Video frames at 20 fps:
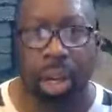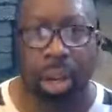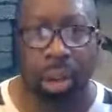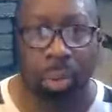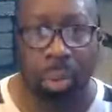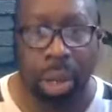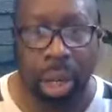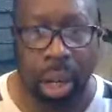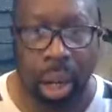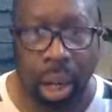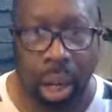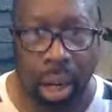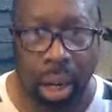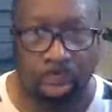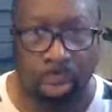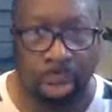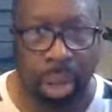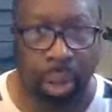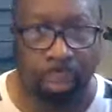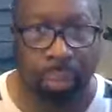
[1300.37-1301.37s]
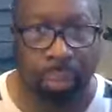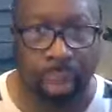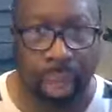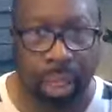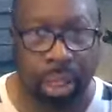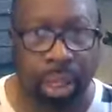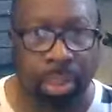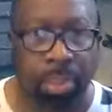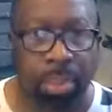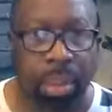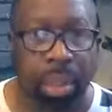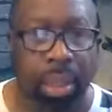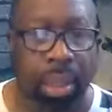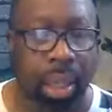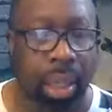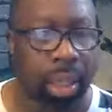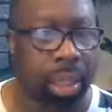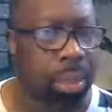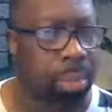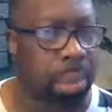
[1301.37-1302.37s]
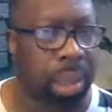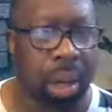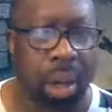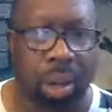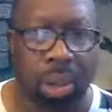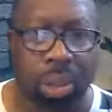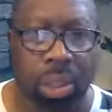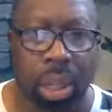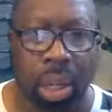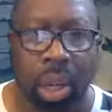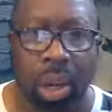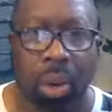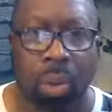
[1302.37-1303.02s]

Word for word: We are we are victim to things because